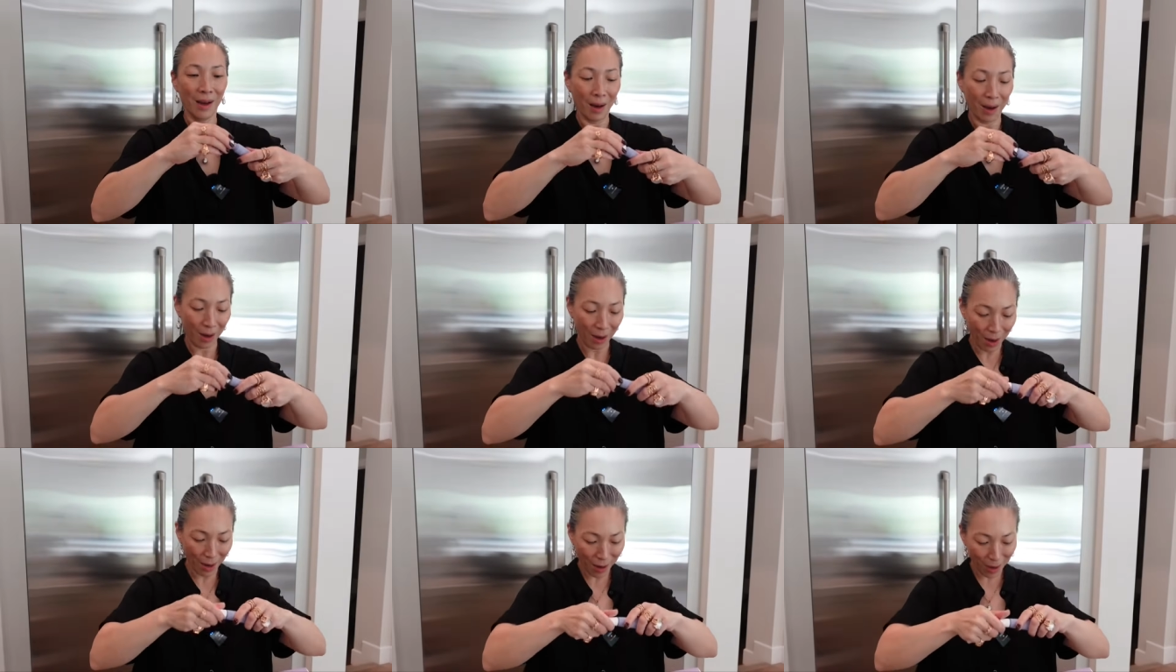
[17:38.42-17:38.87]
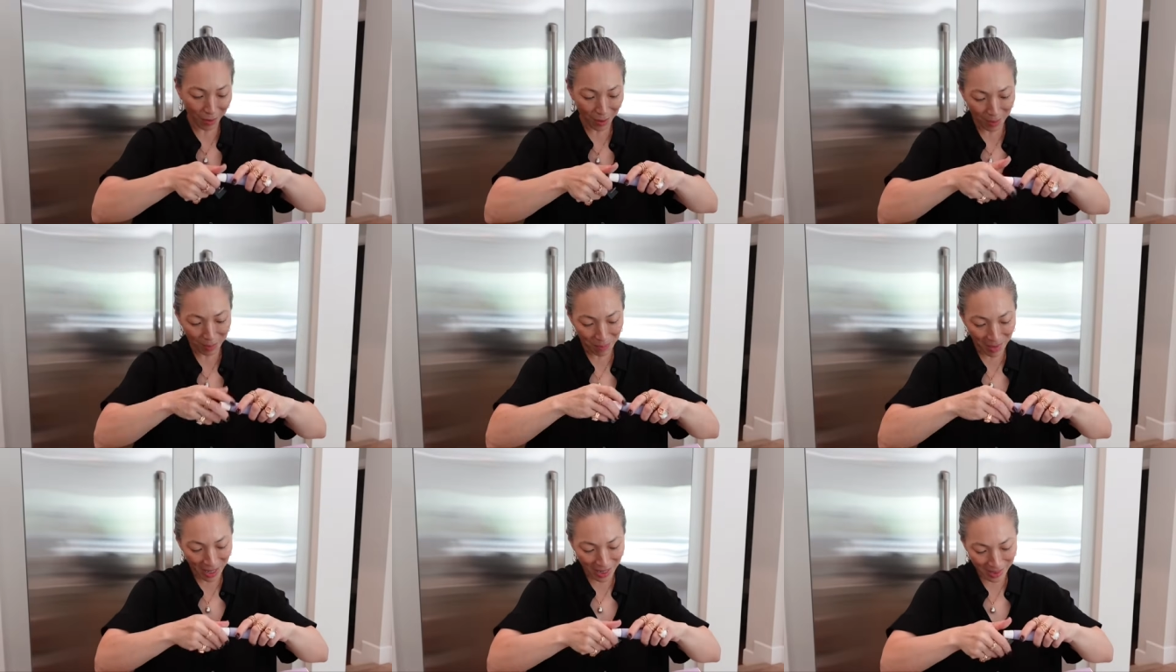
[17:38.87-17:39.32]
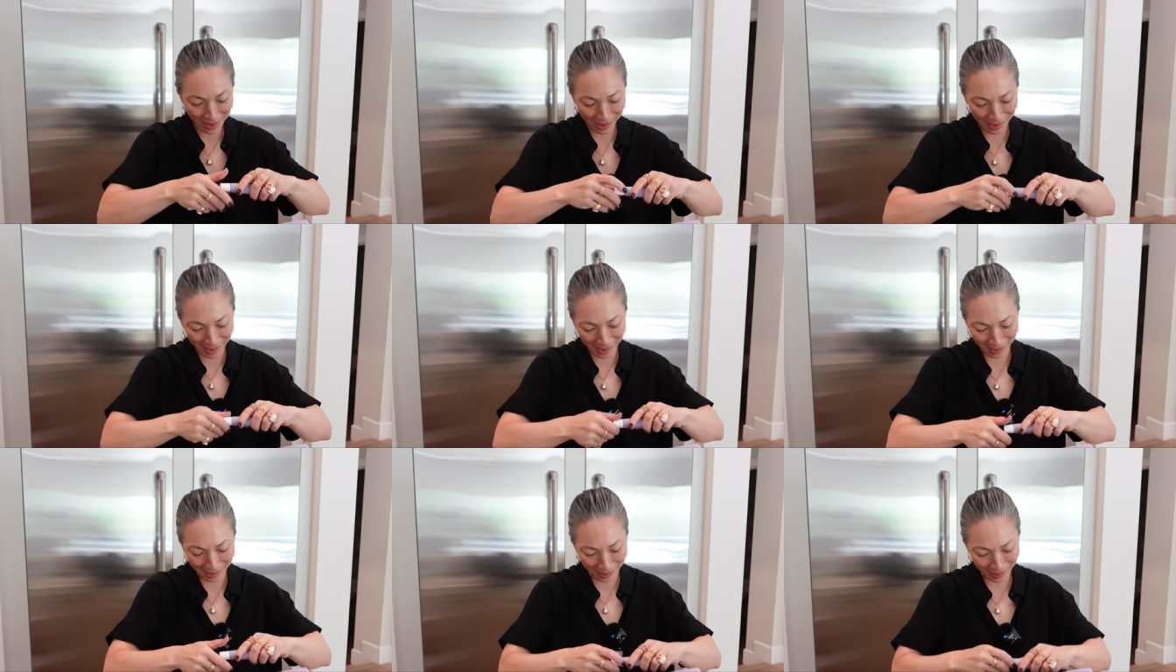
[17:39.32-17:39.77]
Oh,
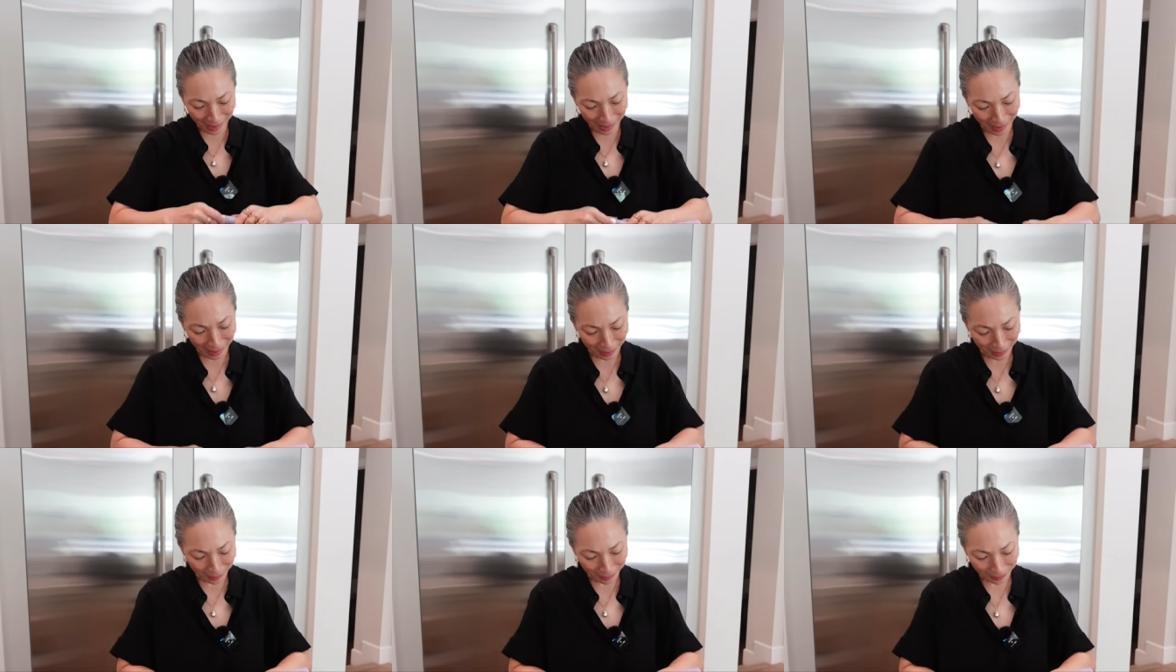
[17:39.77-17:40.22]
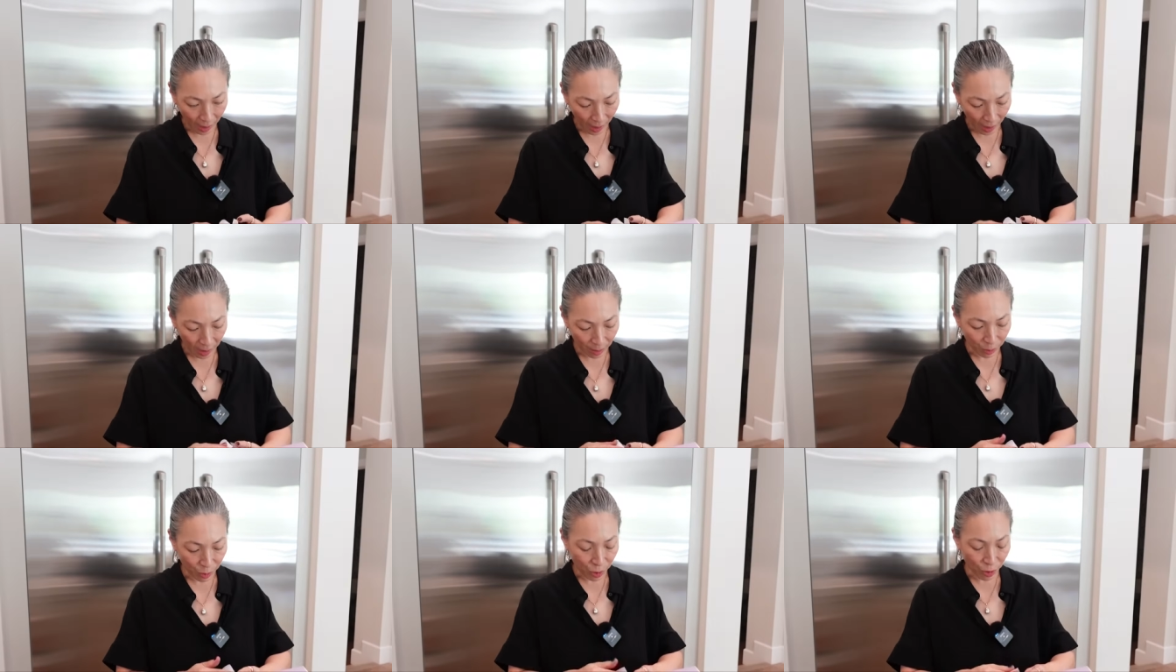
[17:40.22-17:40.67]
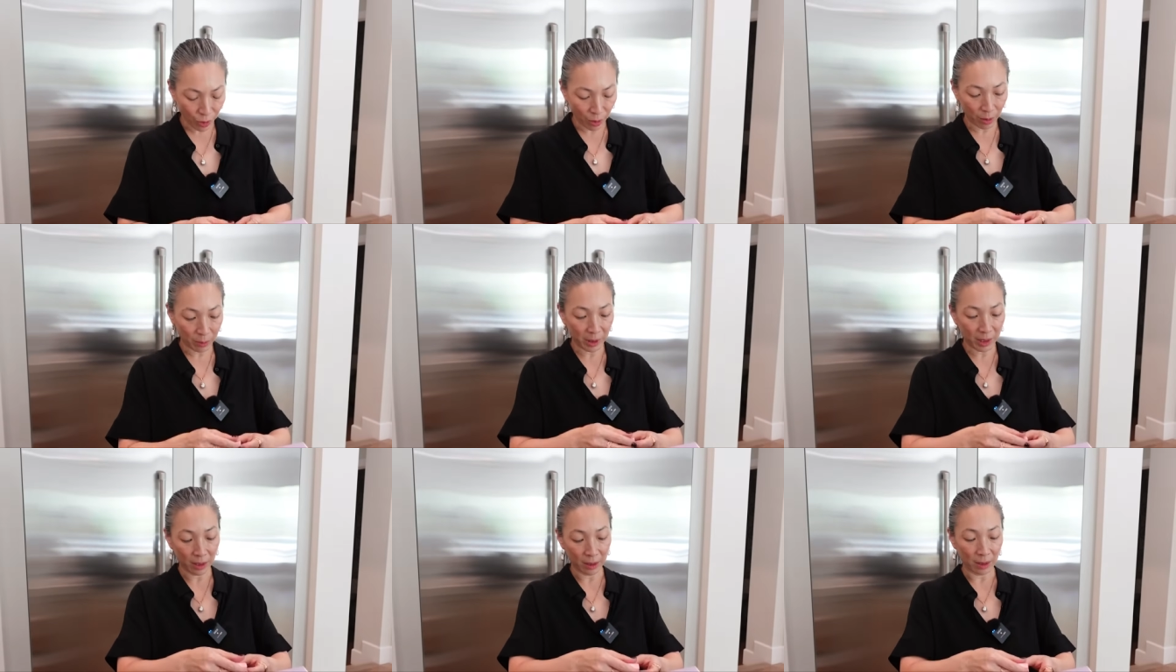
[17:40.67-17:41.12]
amazing. I am sure
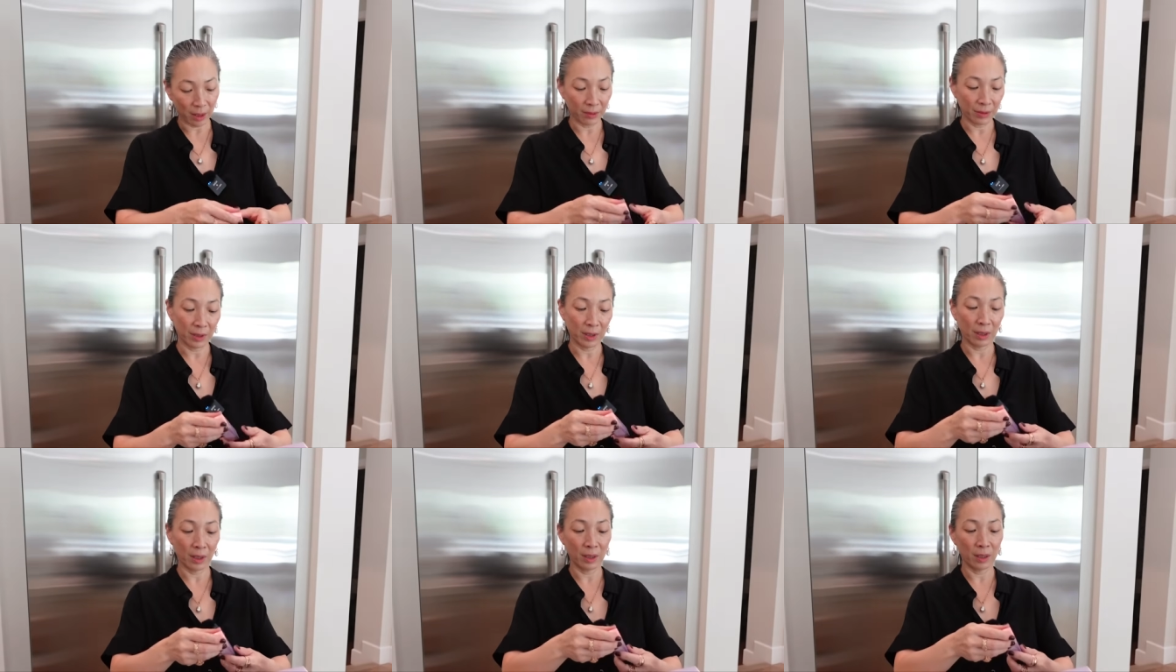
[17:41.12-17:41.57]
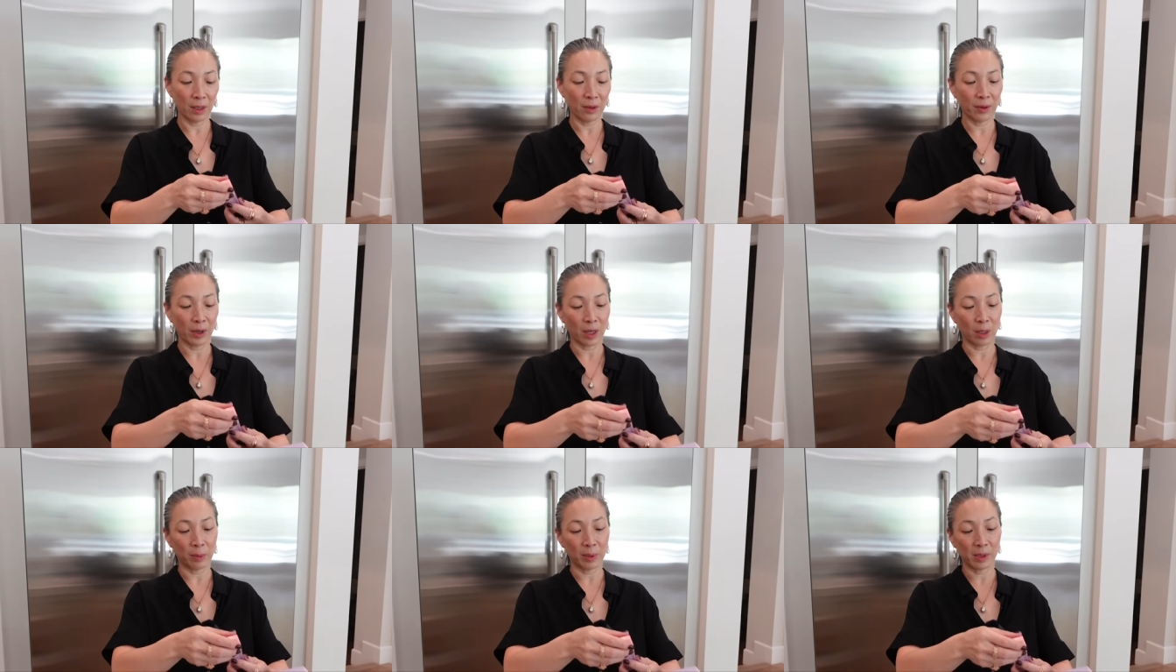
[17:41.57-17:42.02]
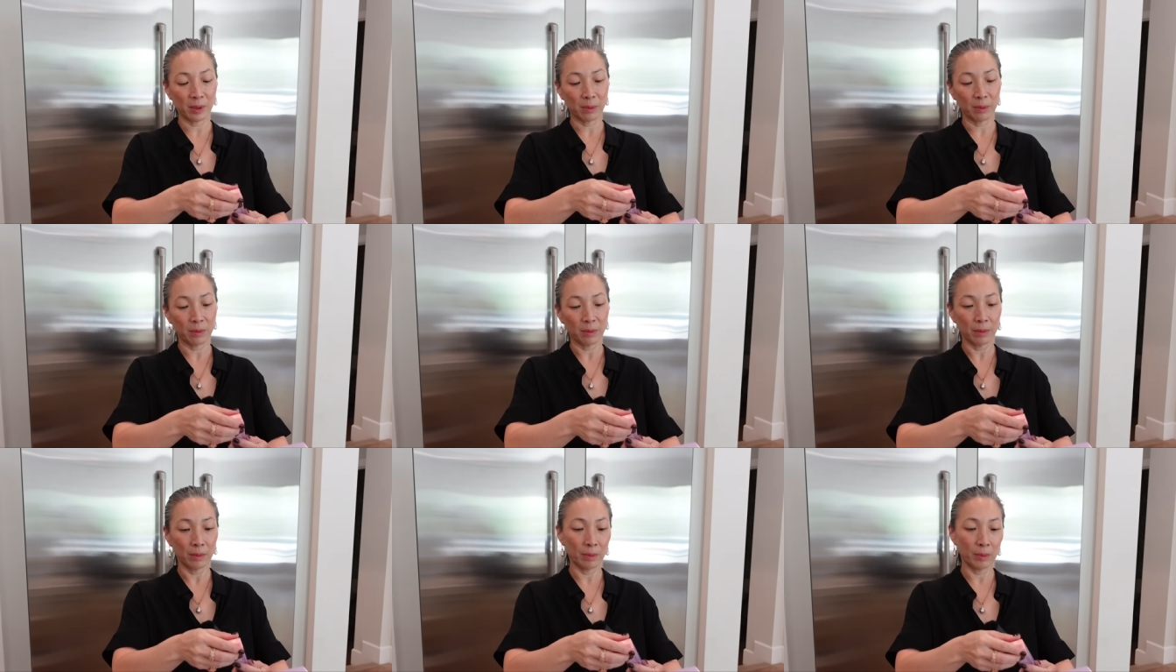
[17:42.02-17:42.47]
I'm gonna love it. I love
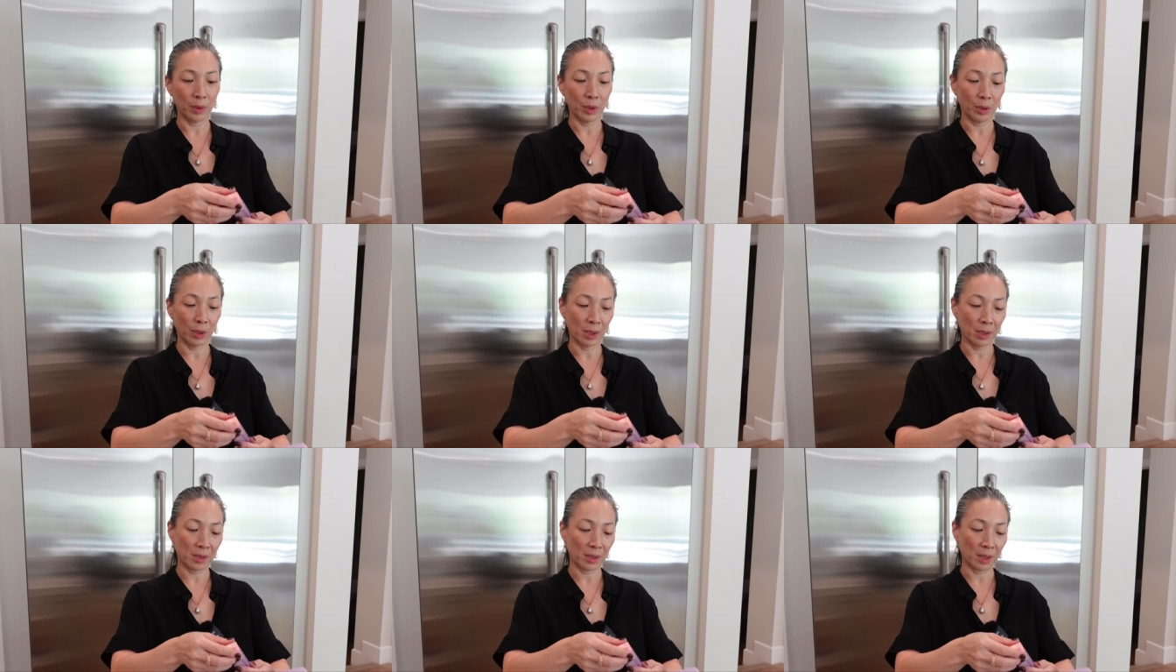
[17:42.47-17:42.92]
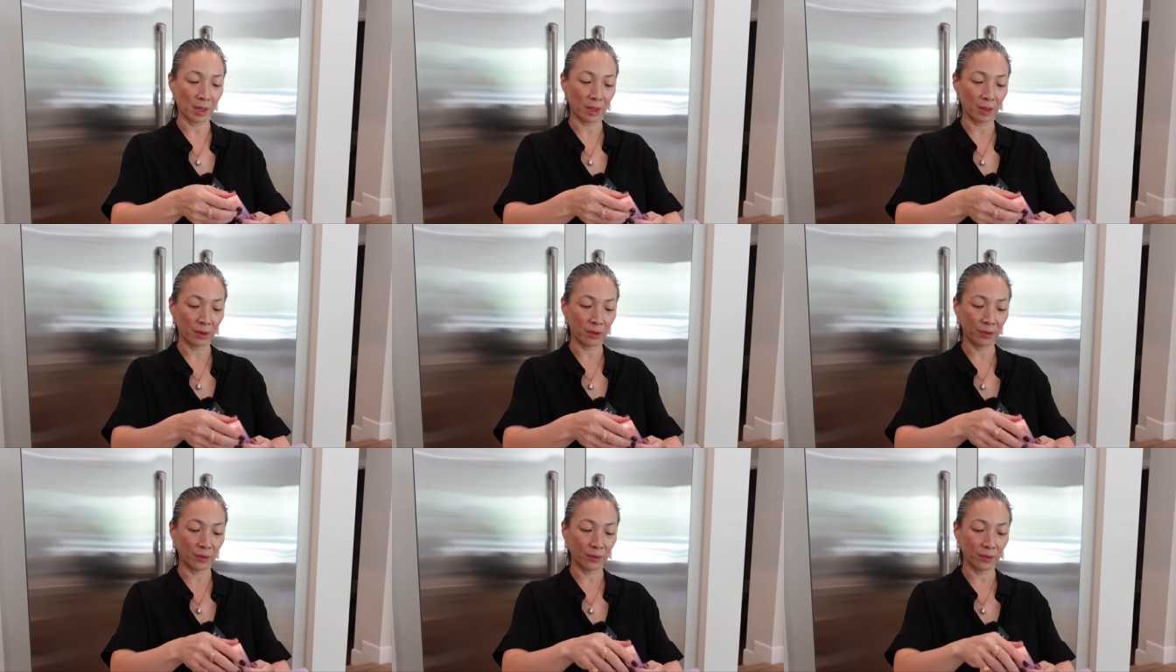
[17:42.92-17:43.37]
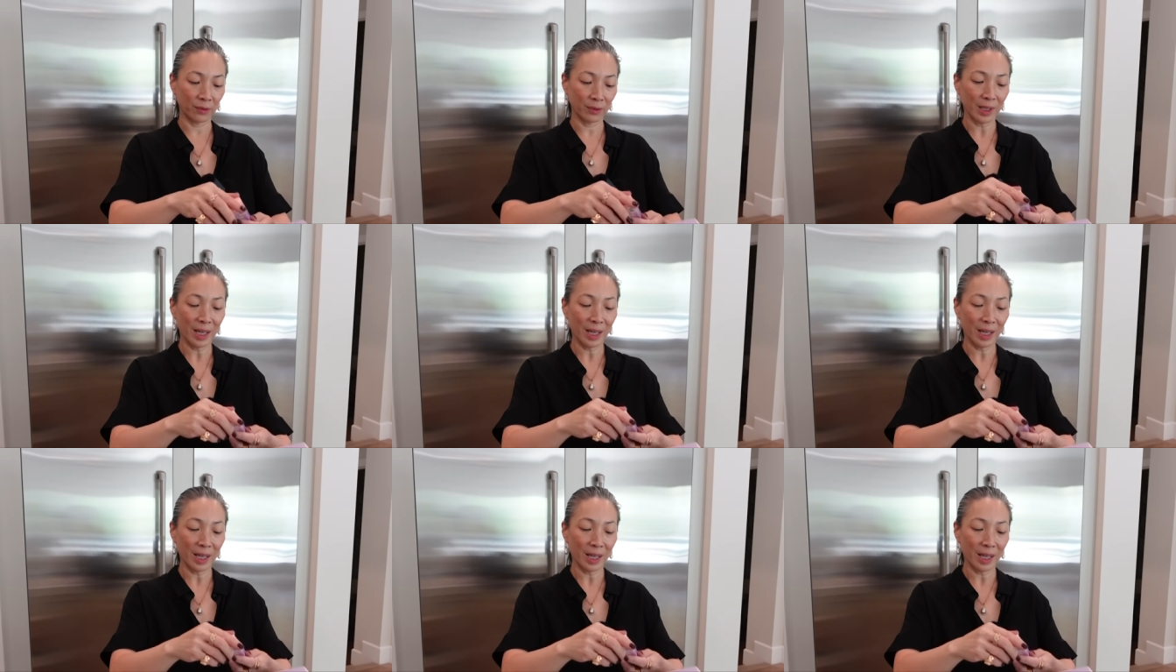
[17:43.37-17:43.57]
Alpyn Beauty stuff.